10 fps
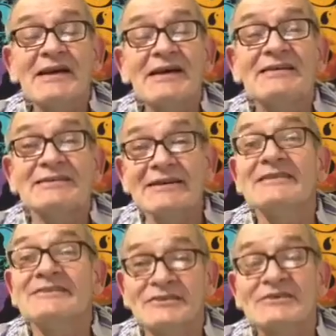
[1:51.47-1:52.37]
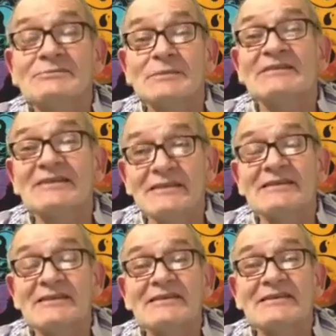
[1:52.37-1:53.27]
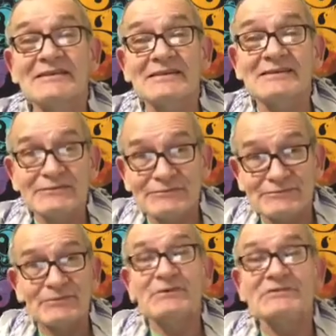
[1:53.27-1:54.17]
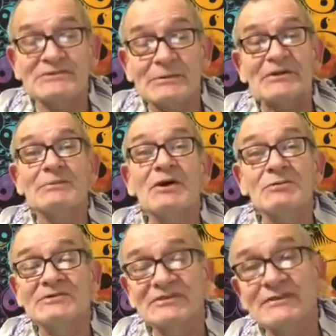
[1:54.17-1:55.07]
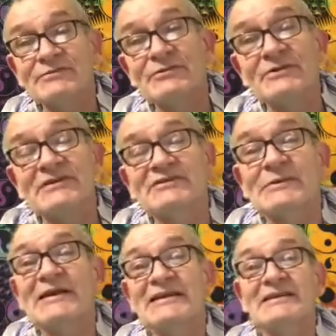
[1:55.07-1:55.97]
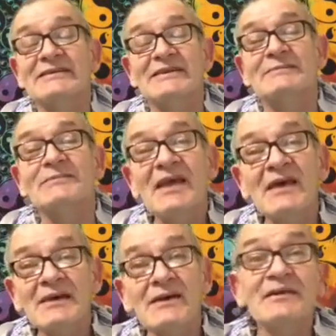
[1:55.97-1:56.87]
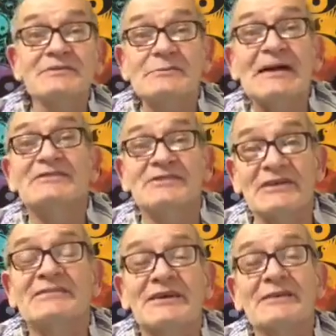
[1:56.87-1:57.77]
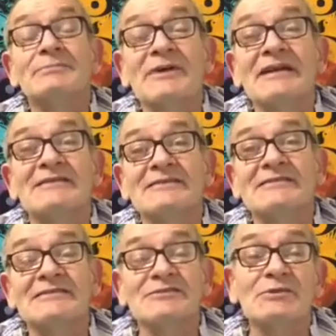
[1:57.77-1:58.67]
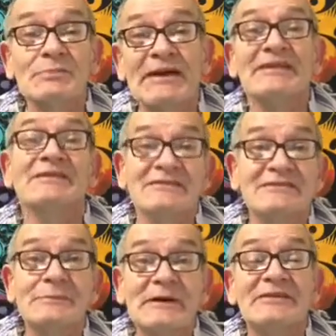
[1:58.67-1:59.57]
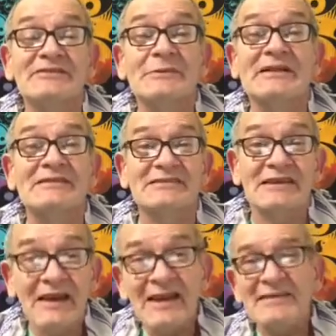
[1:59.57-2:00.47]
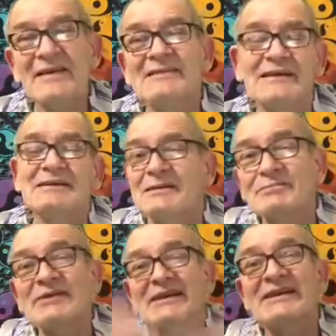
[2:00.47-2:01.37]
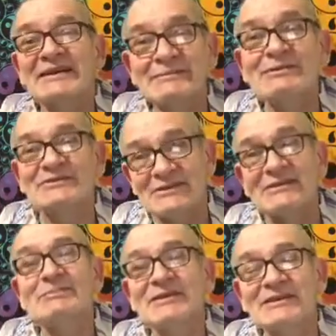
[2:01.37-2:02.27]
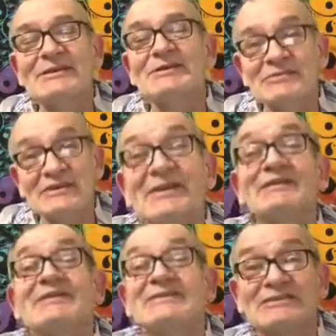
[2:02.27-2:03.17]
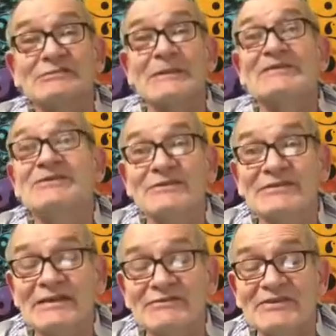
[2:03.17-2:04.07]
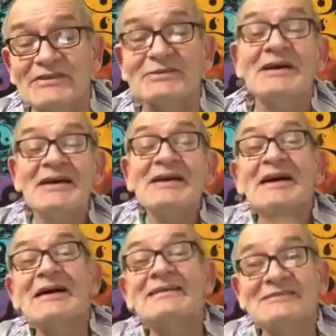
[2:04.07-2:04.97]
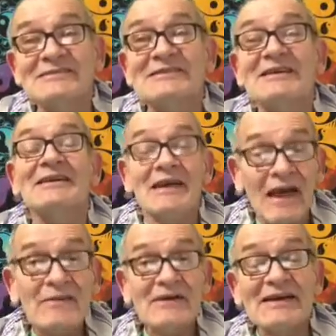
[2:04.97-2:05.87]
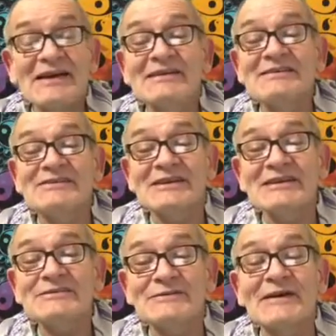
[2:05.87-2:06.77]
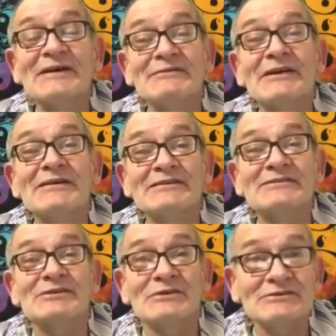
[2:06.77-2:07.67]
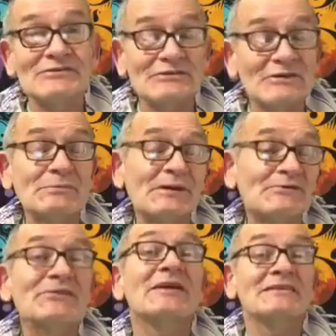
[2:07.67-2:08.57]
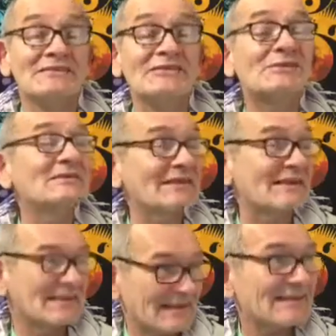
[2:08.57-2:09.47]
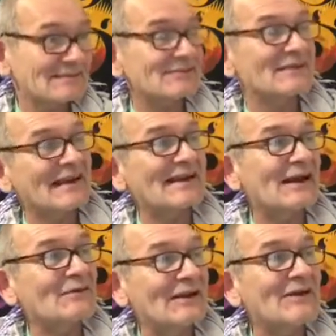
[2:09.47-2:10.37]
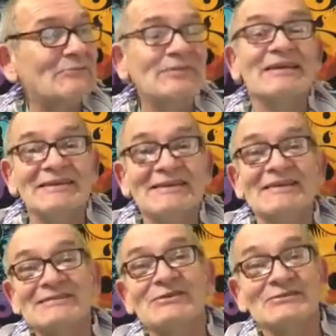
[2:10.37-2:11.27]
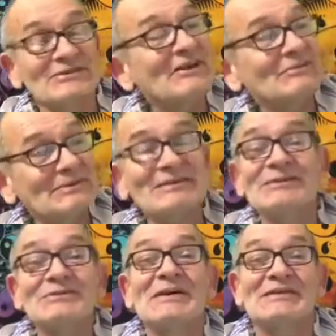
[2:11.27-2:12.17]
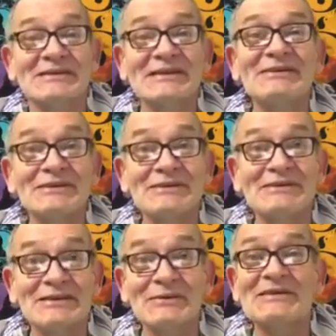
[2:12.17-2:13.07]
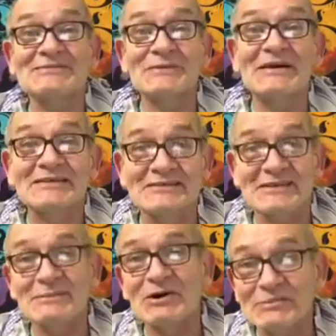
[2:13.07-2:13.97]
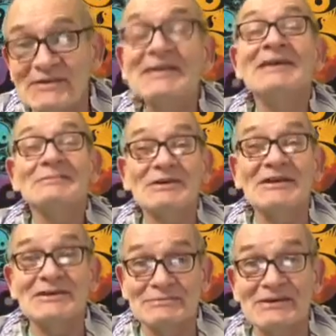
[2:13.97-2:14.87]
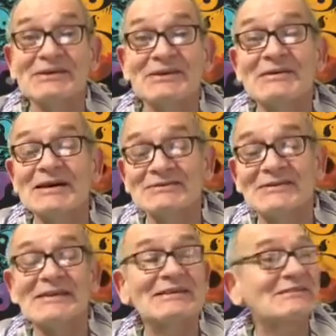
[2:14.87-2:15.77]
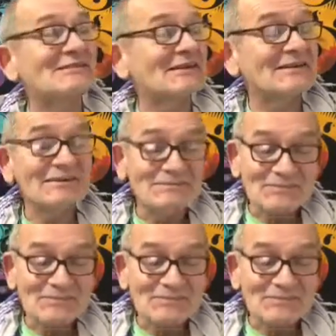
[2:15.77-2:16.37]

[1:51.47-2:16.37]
Nature is particularly kind of fulsome at the moment, and if you're into any earth magic type practices or pagan spirituality, I'm putting labels on it, but if earth is a special thing for you, today that energy is very, very strong. So don't be afraid to go and sort of get out there and be in it. It's not terribly good weather here in West Wales at the moment, but I am going to go out in that today